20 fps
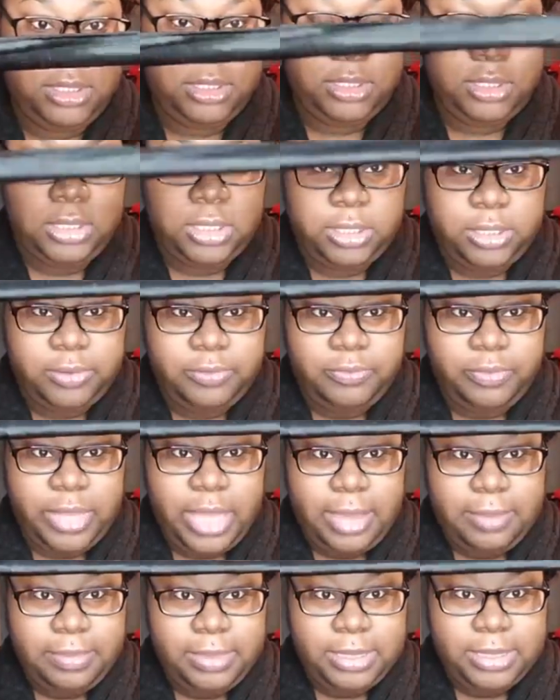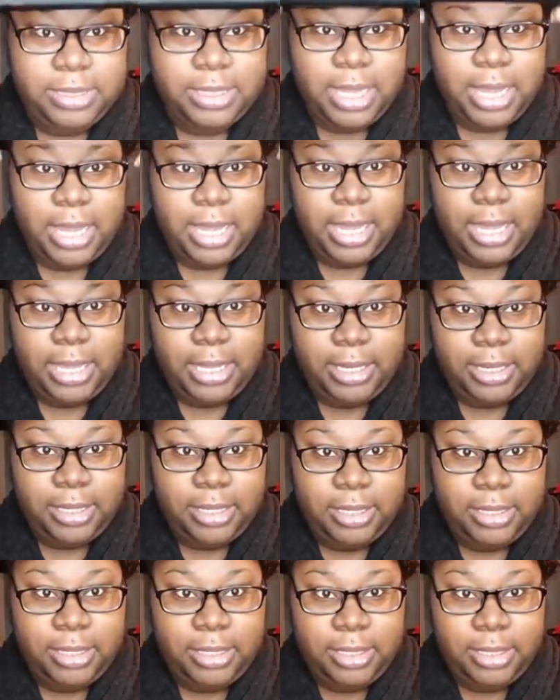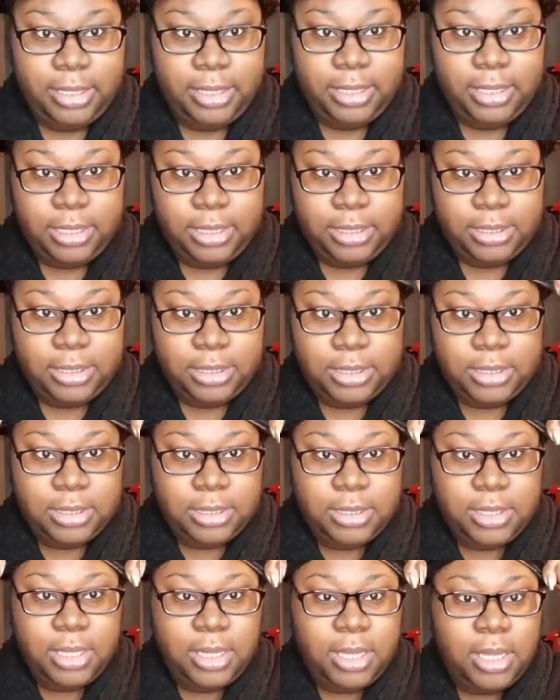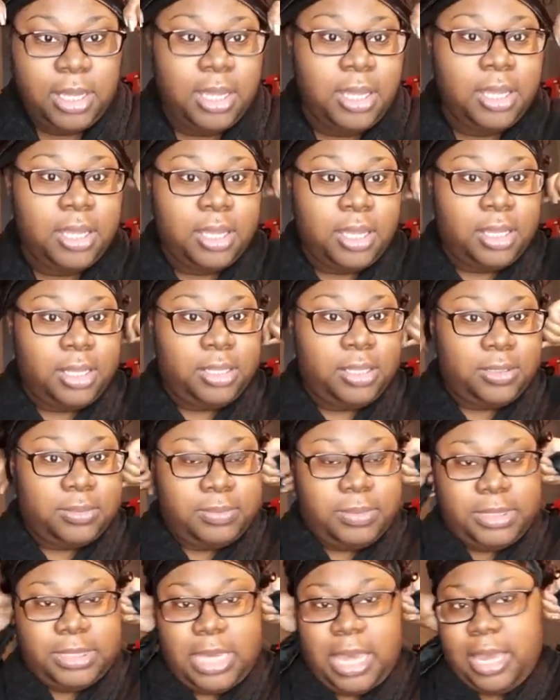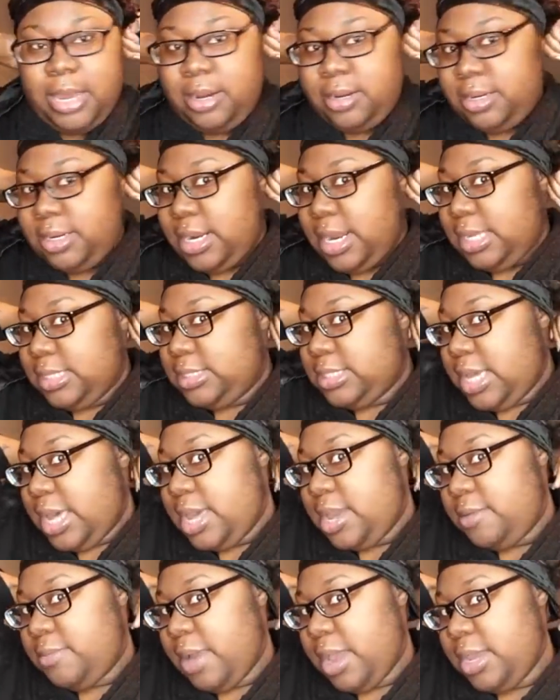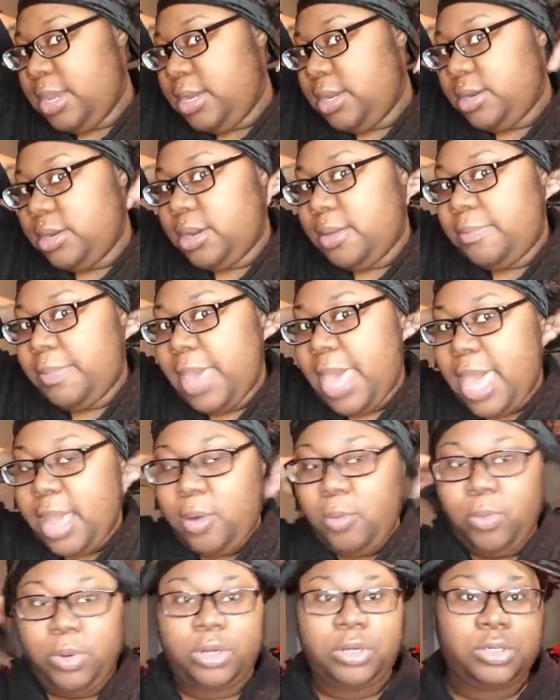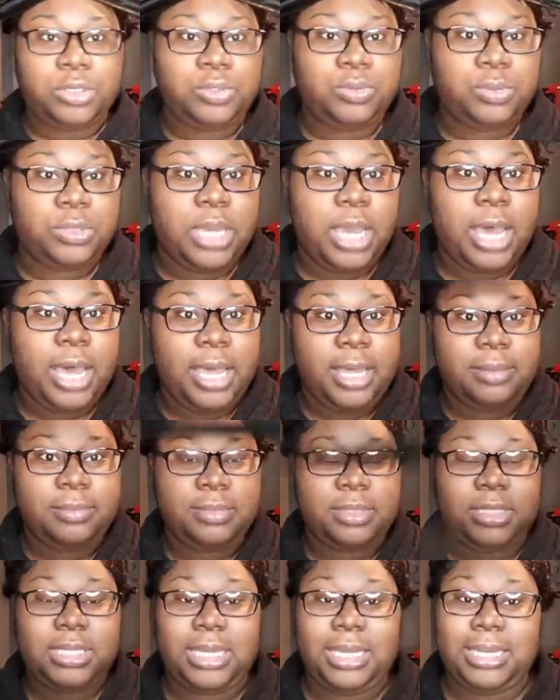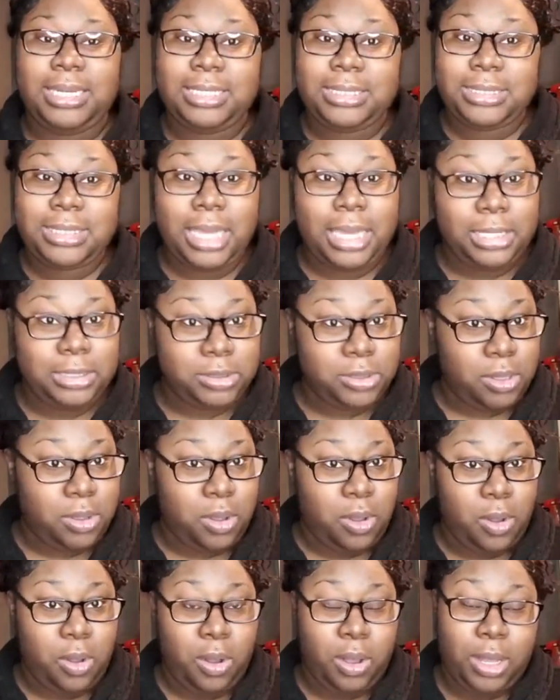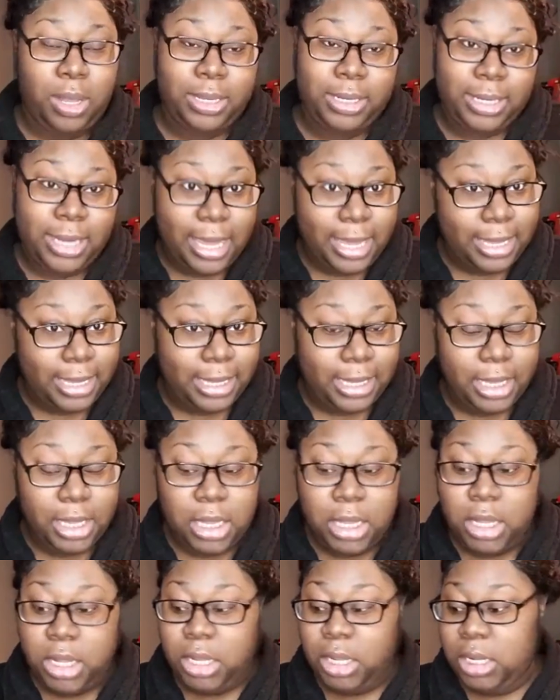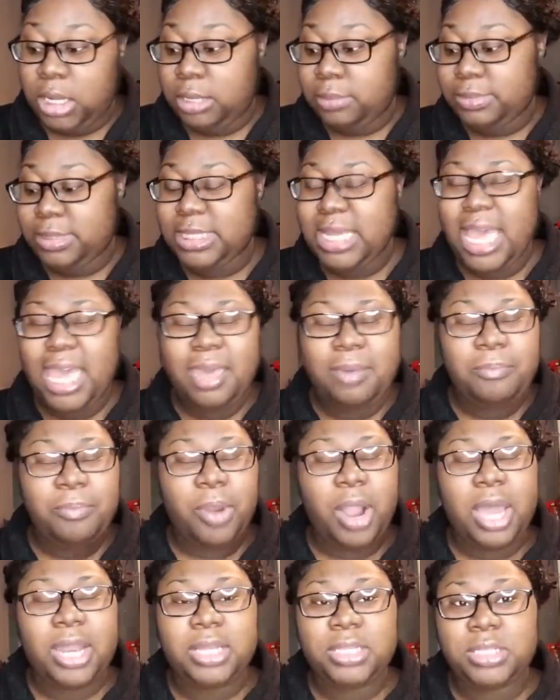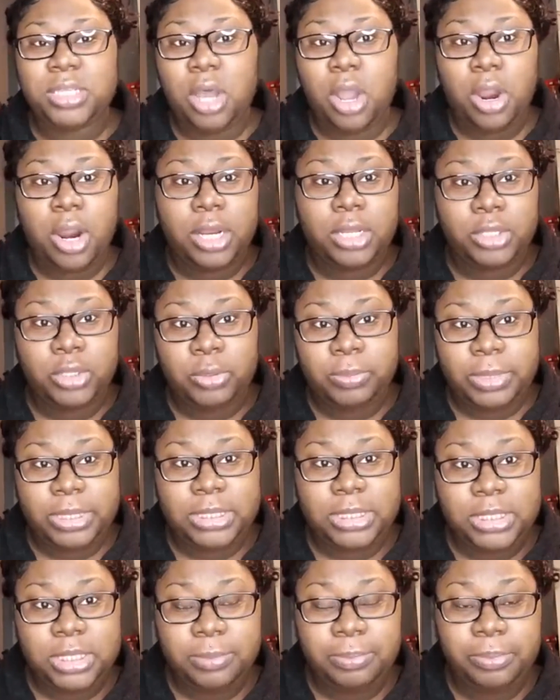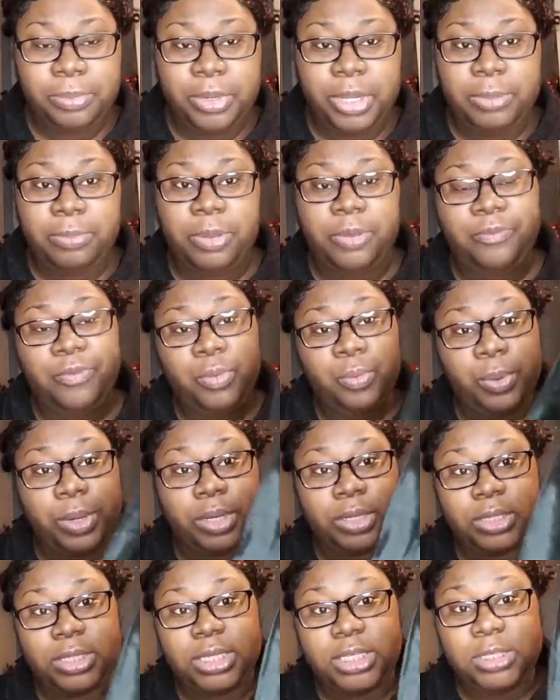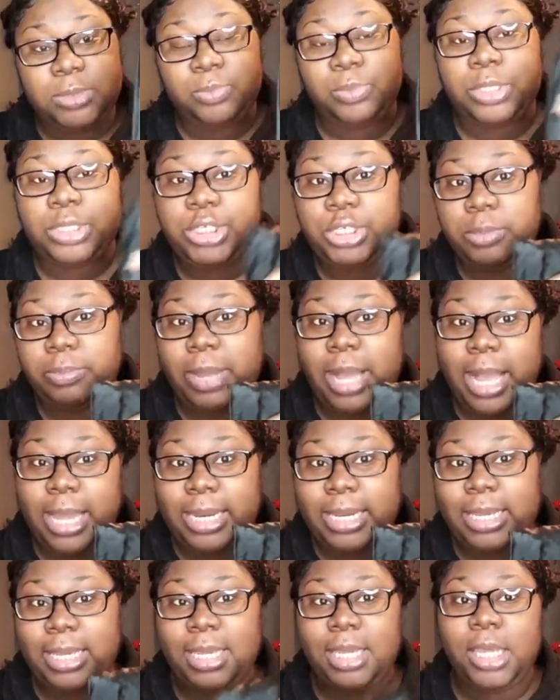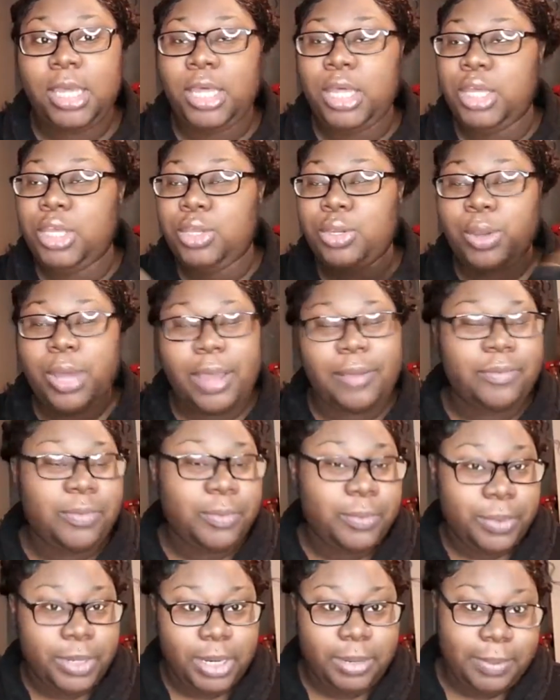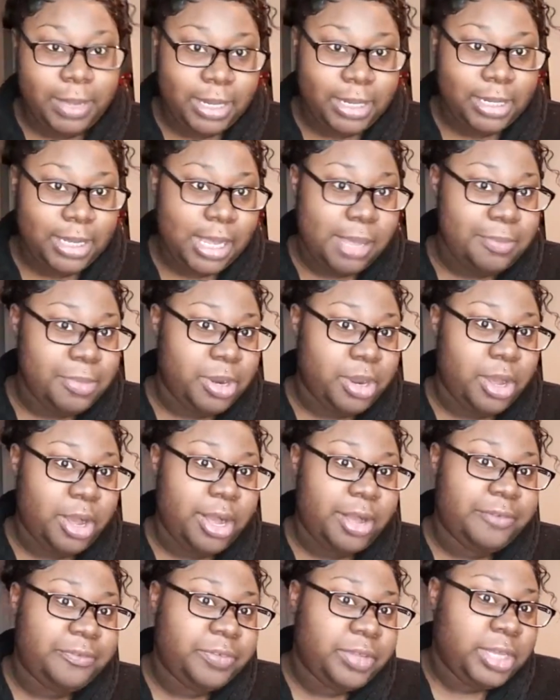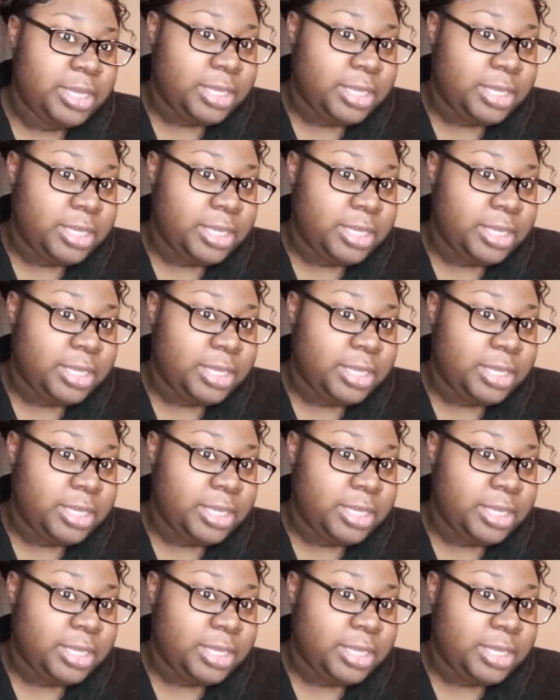you know, the flabby side. Just a little bit tighter. Then I tie it right here in the back 1 or 2 times and it stays on all night. Satin products are a little bit slippery, but if you wear this with your bonnet, you don't have to worry about it coming off.